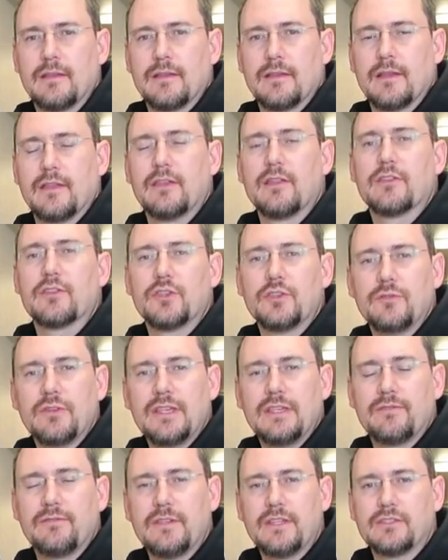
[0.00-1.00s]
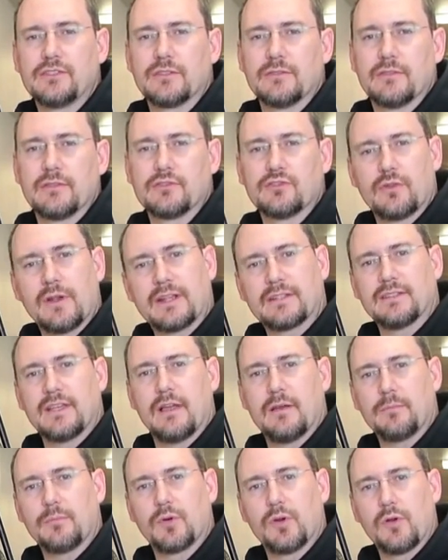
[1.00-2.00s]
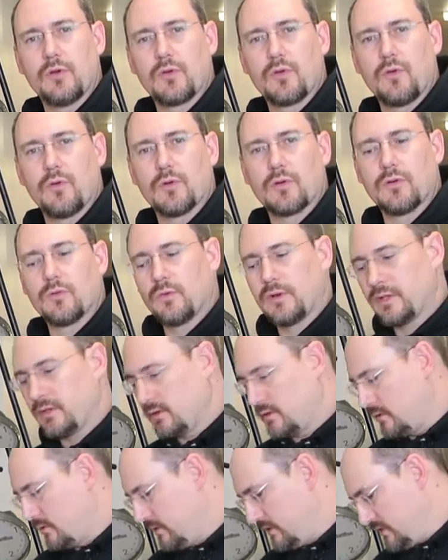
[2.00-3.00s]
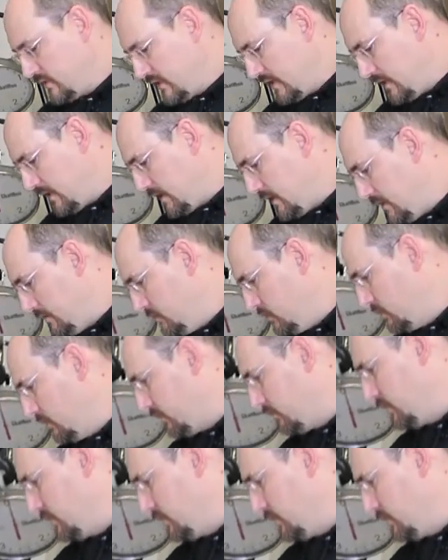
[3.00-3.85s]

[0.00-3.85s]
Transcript: Another unique feature of the Trektop Pro quarter window is that it comes with